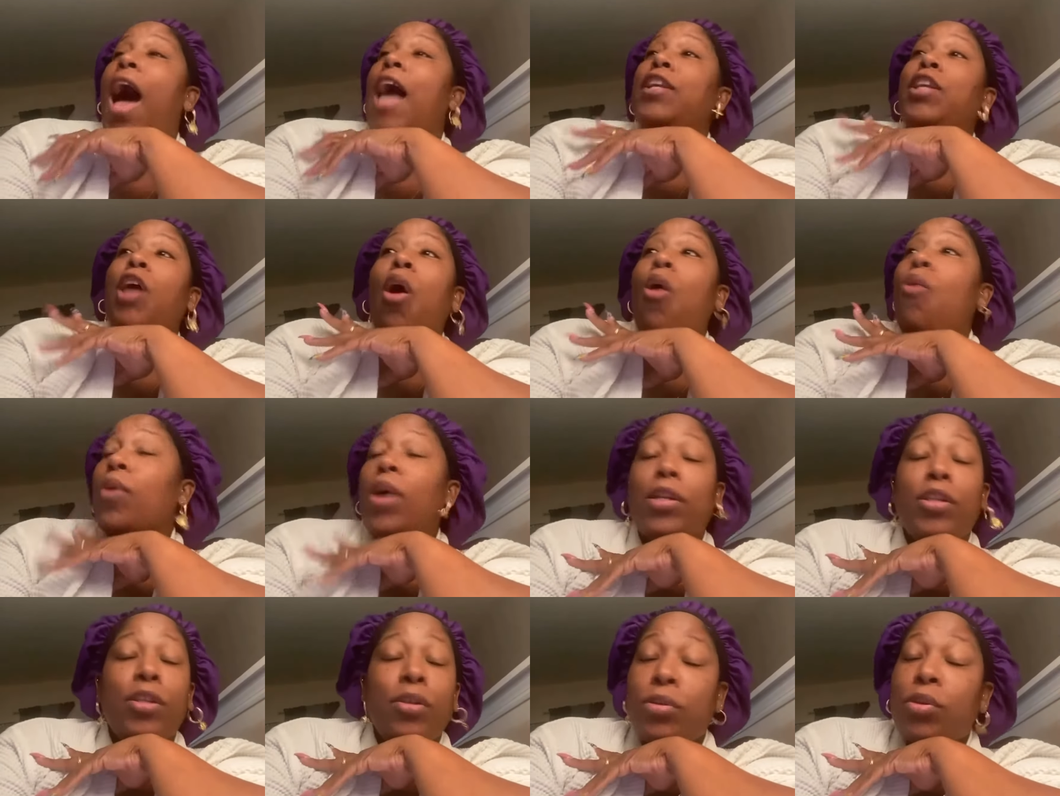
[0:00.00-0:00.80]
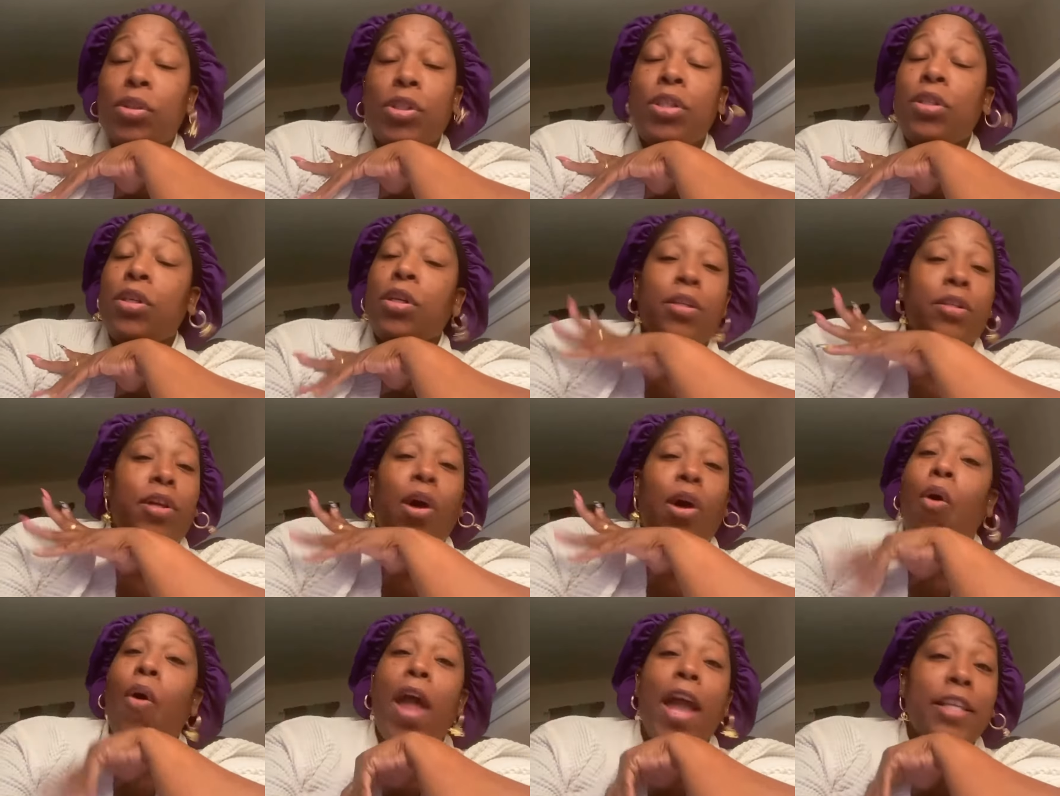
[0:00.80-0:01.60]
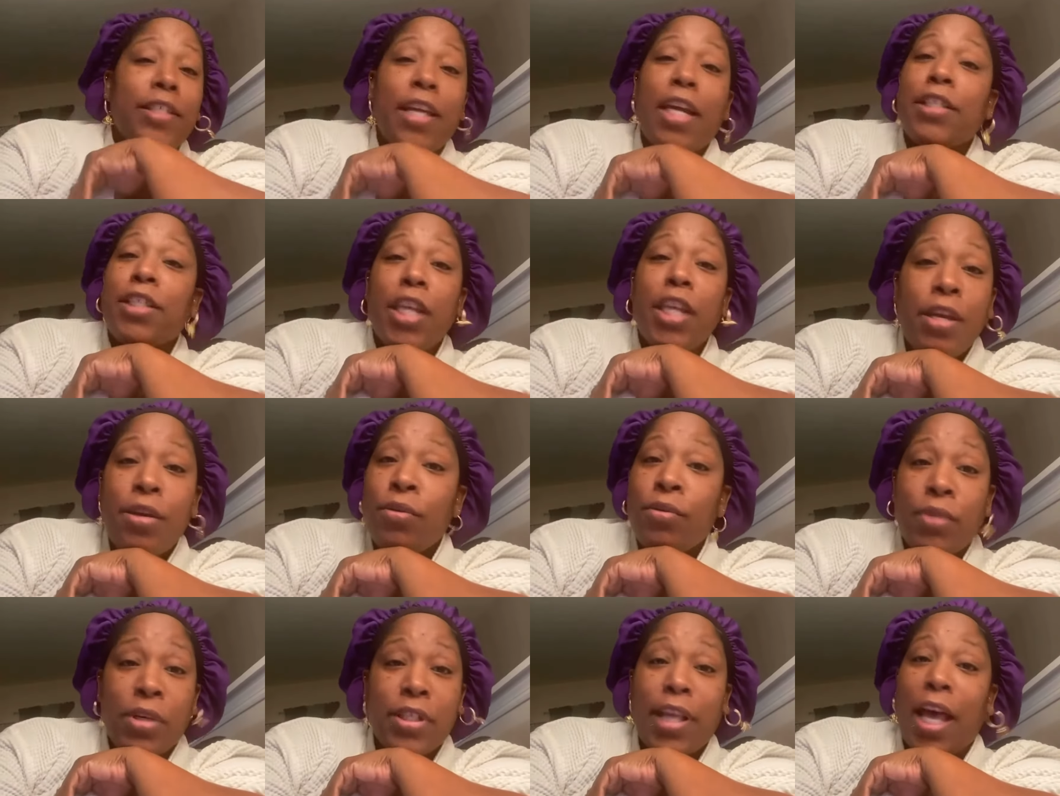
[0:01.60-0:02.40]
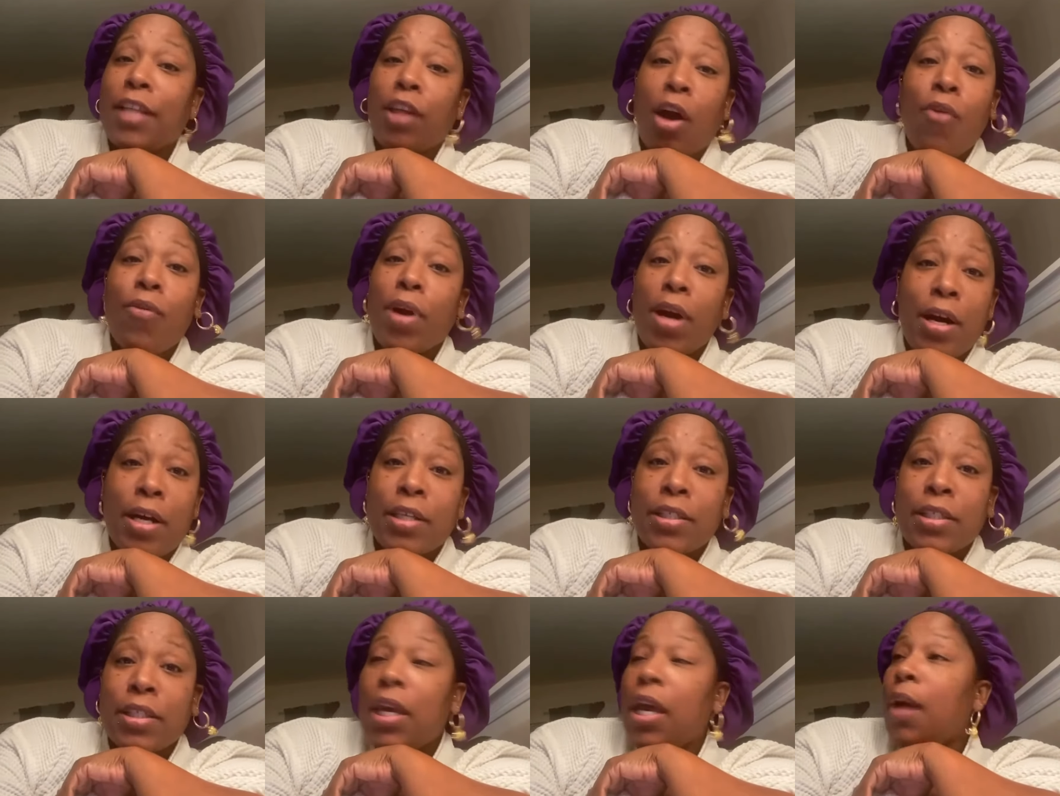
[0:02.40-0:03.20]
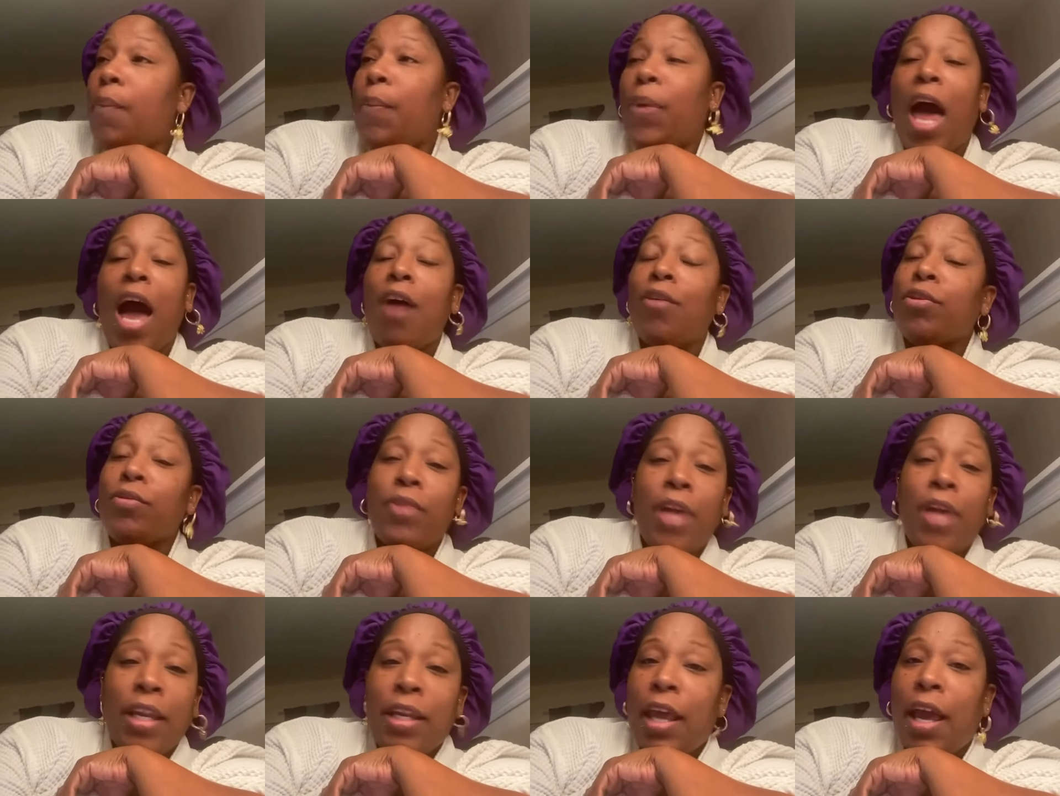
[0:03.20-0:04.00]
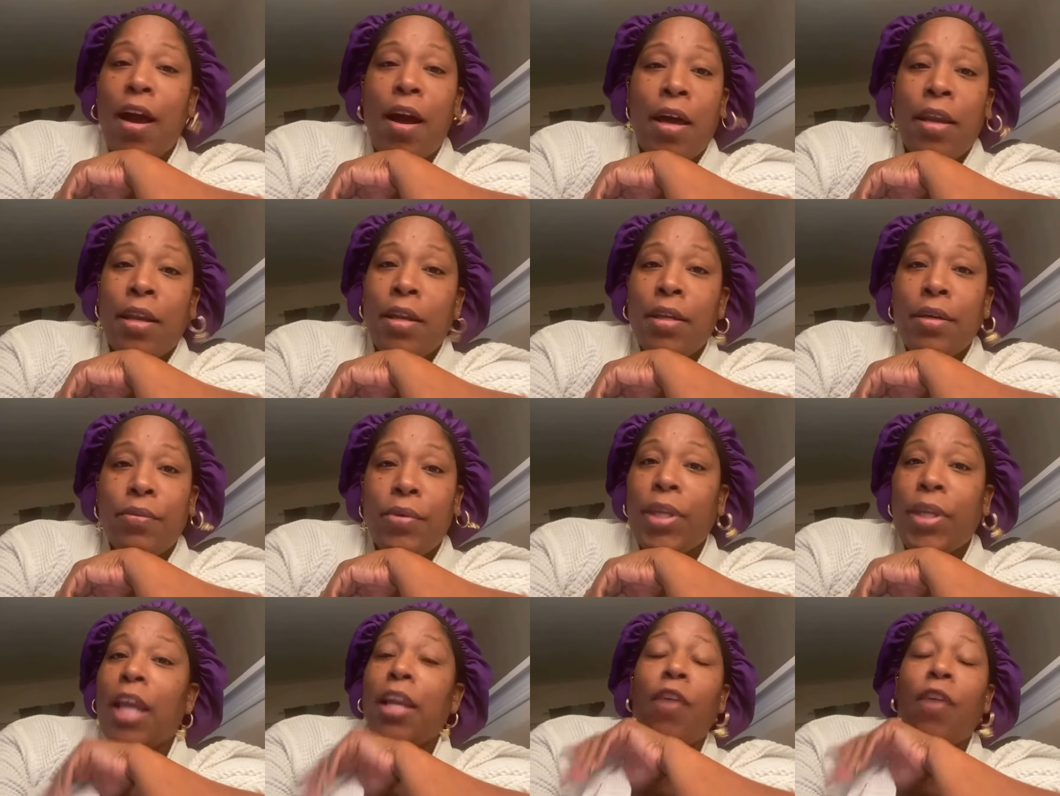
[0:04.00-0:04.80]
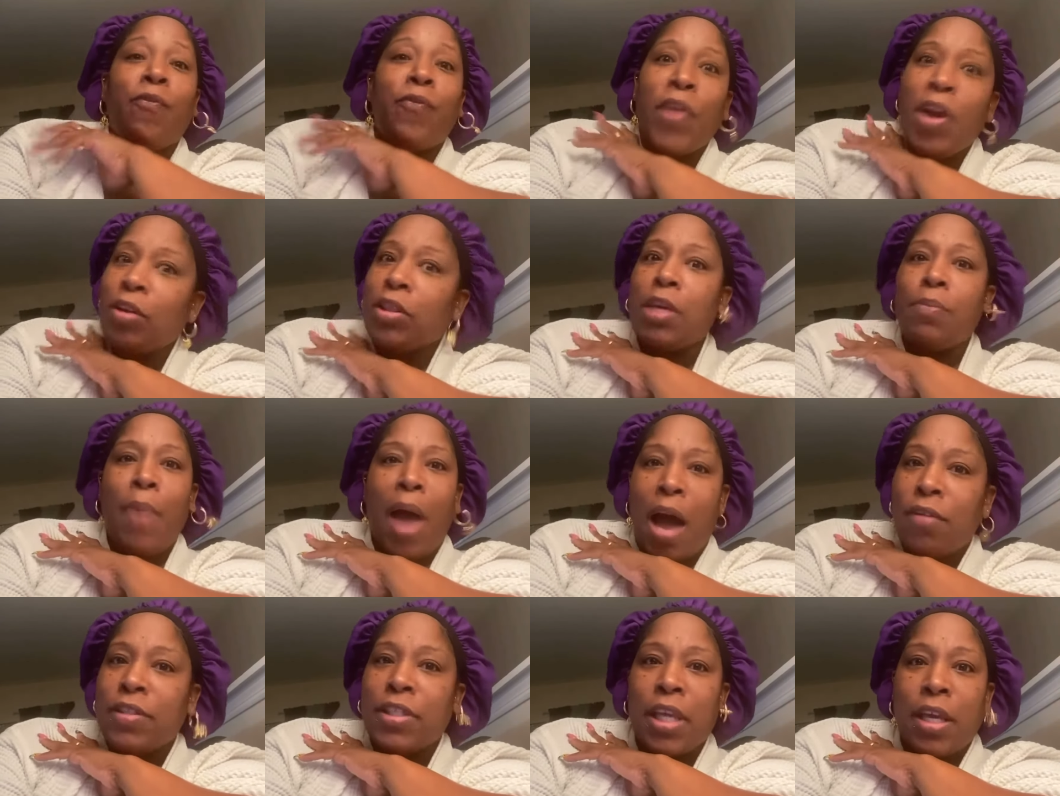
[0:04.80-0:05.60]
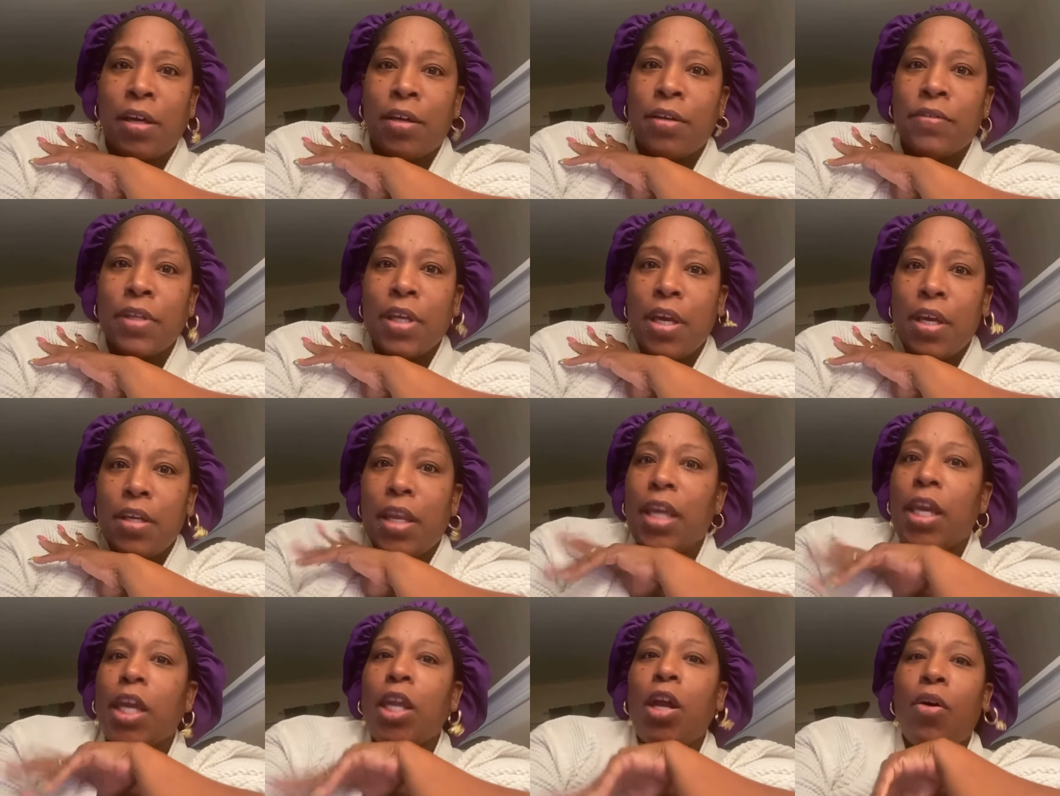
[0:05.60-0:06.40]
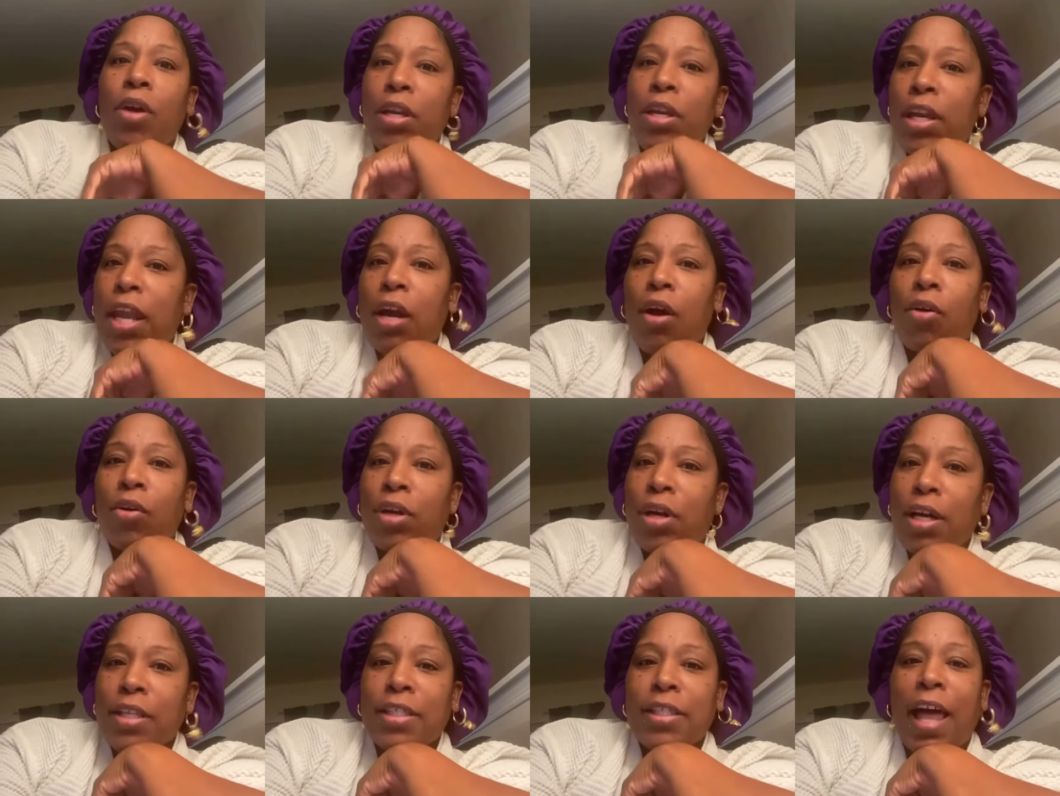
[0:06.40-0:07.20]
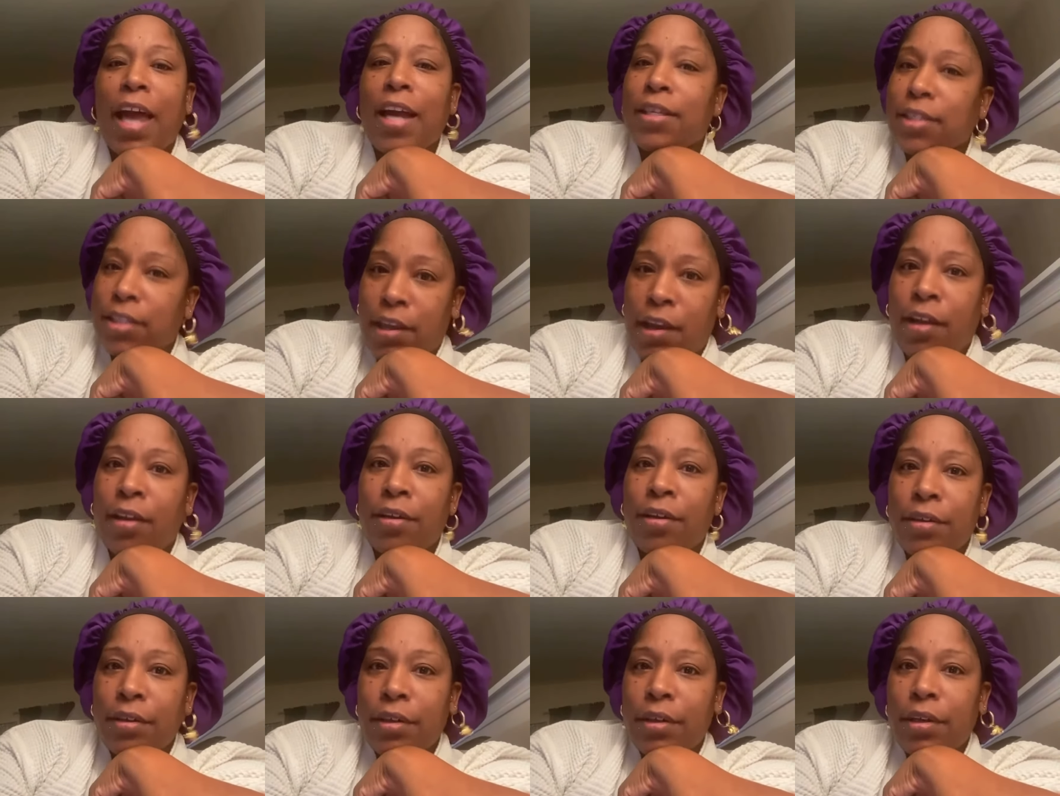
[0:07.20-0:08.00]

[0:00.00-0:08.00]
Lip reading: Don't SHE you because I don't cuss. But I don't do none of that, honey. Well, they look filthy mouth cells. They get on here and then they go to cussing like a sailor.